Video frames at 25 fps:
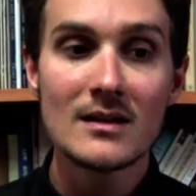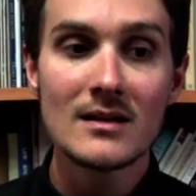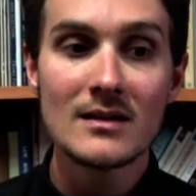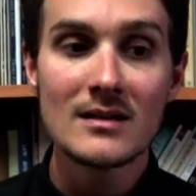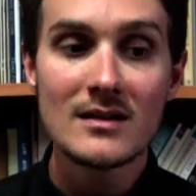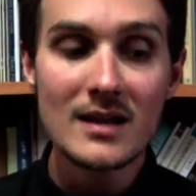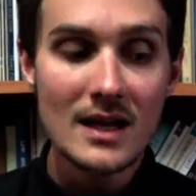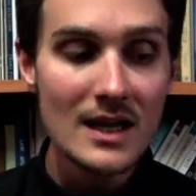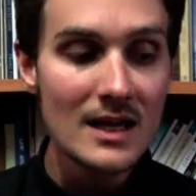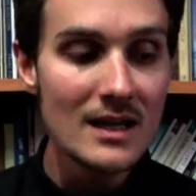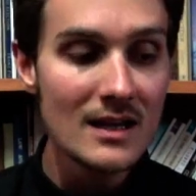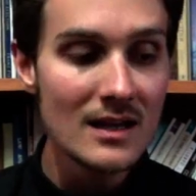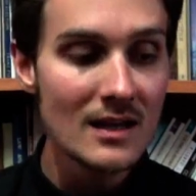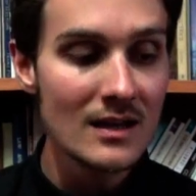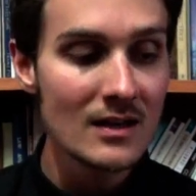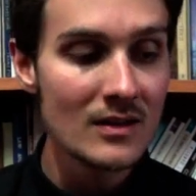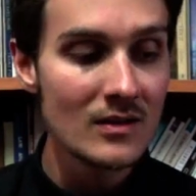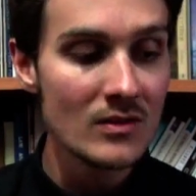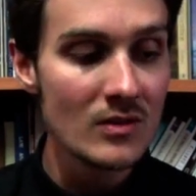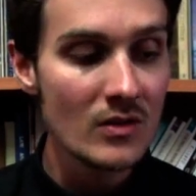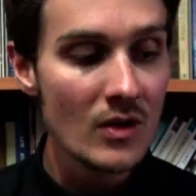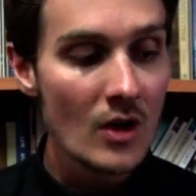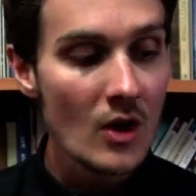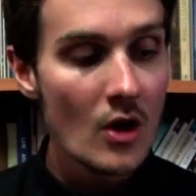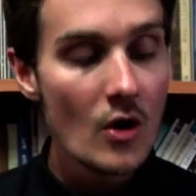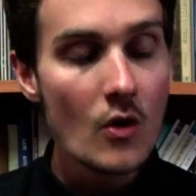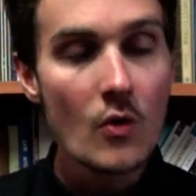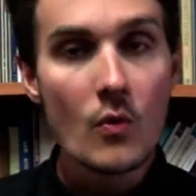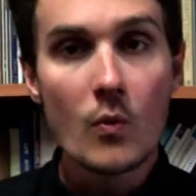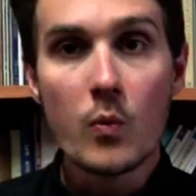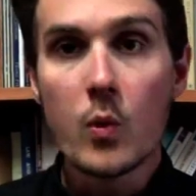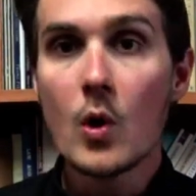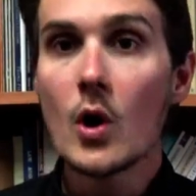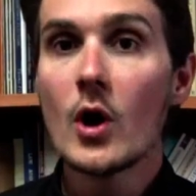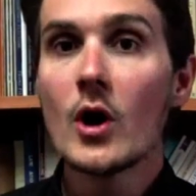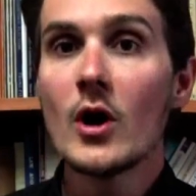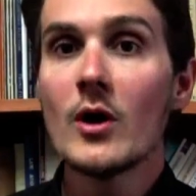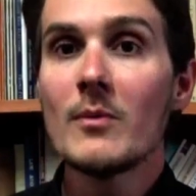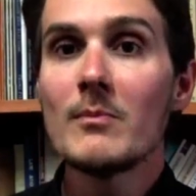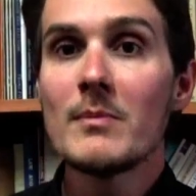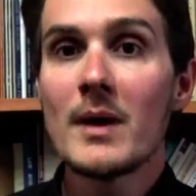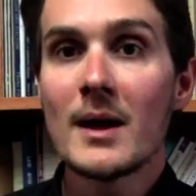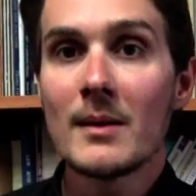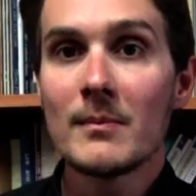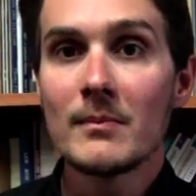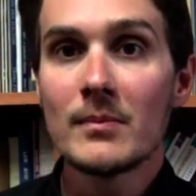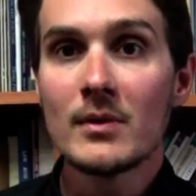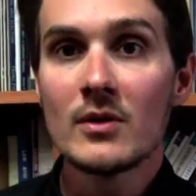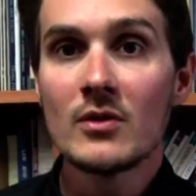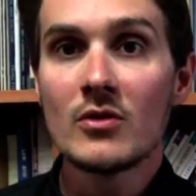deacons were
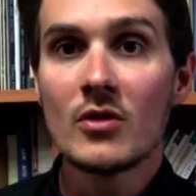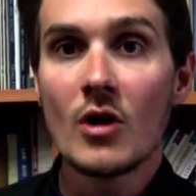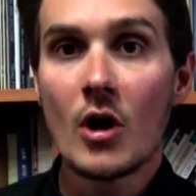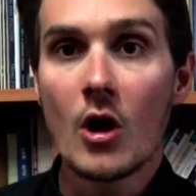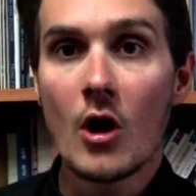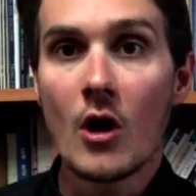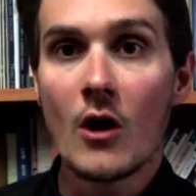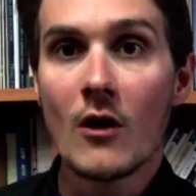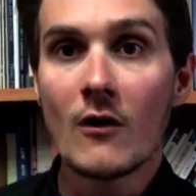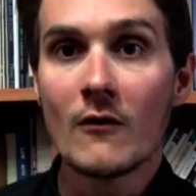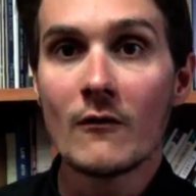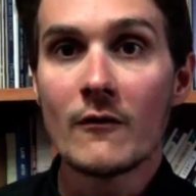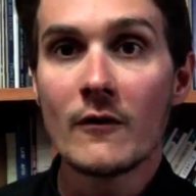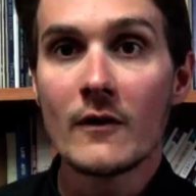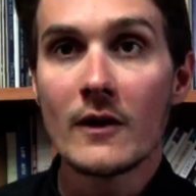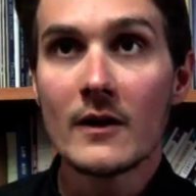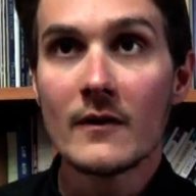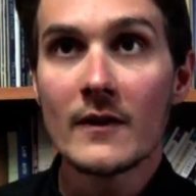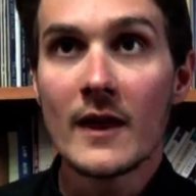members of,